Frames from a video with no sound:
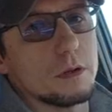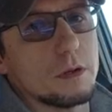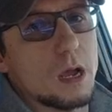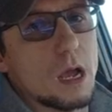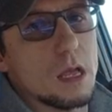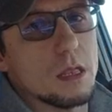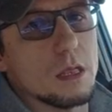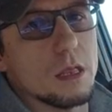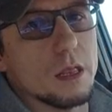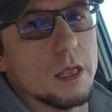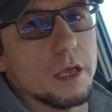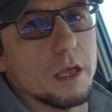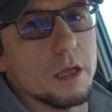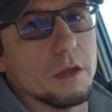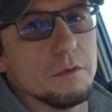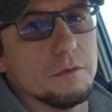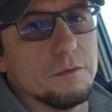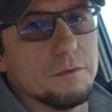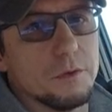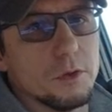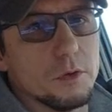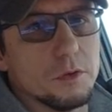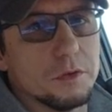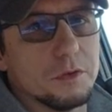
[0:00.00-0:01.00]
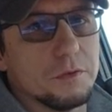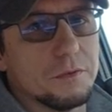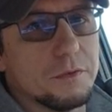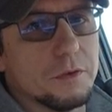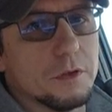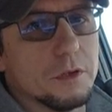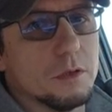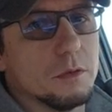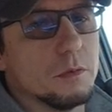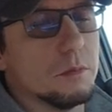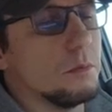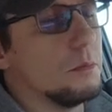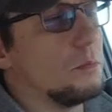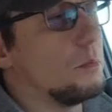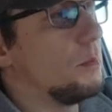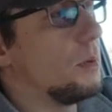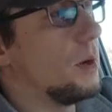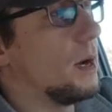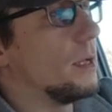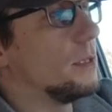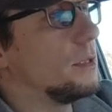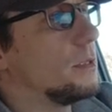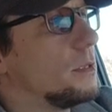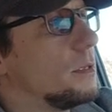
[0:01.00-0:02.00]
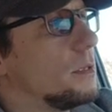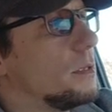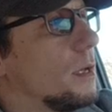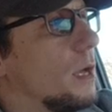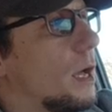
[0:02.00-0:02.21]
kind of like fluid film, but